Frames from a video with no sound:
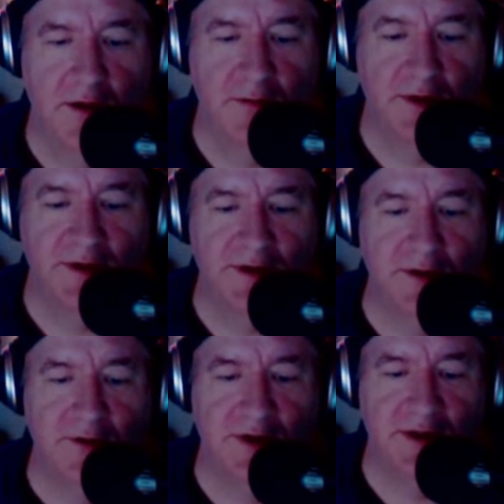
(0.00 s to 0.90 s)
But
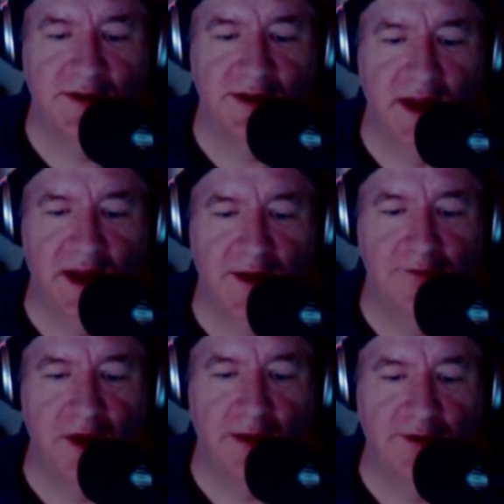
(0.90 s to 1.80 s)
still, to this day,
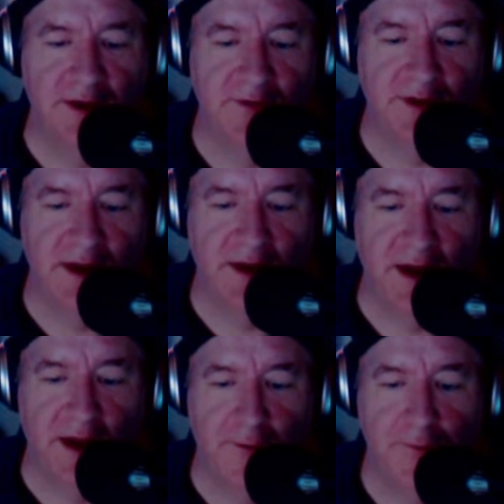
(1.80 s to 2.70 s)
and I'm 17
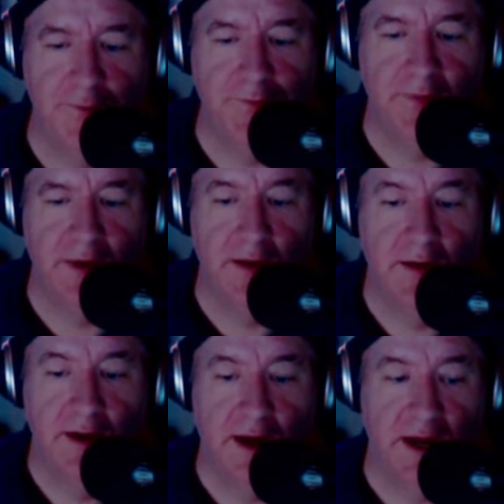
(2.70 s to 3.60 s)
now,
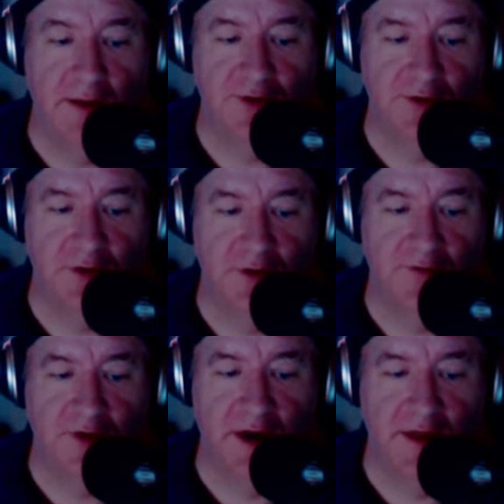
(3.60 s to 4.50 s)
and I'm still
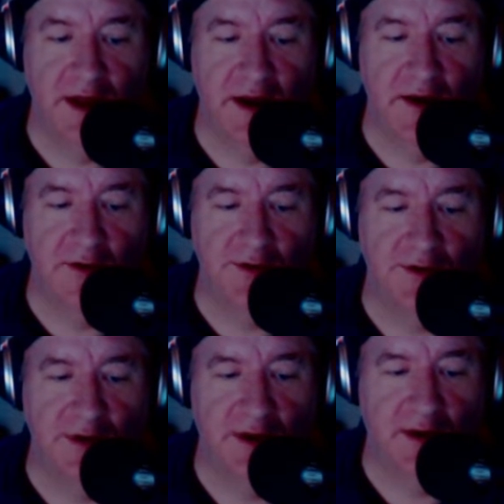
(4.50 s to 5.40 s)
afraid of that house,
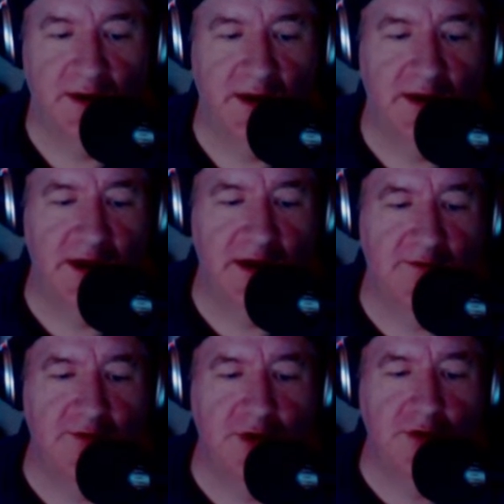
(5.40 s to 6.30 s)
and I
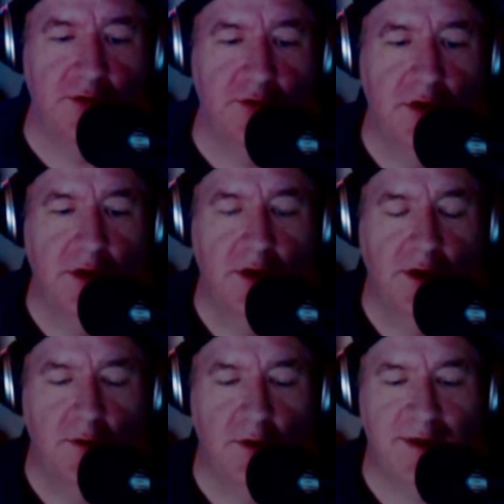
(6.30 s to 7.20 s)
never knew
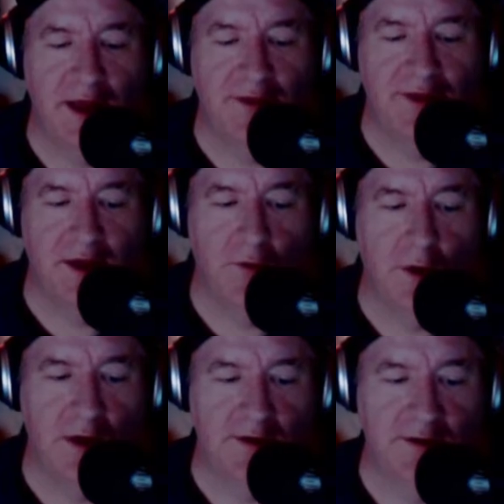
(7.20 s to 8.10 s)
what that thing
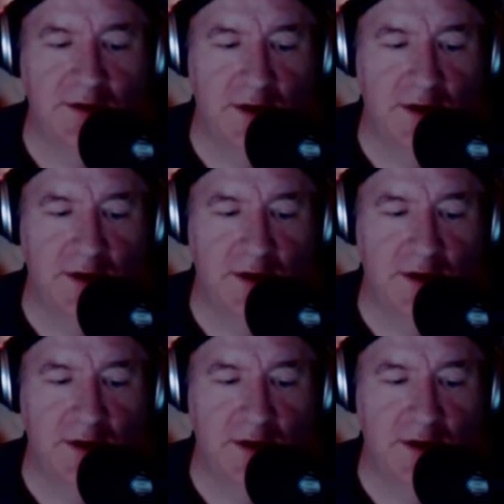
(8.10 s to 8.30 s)
was.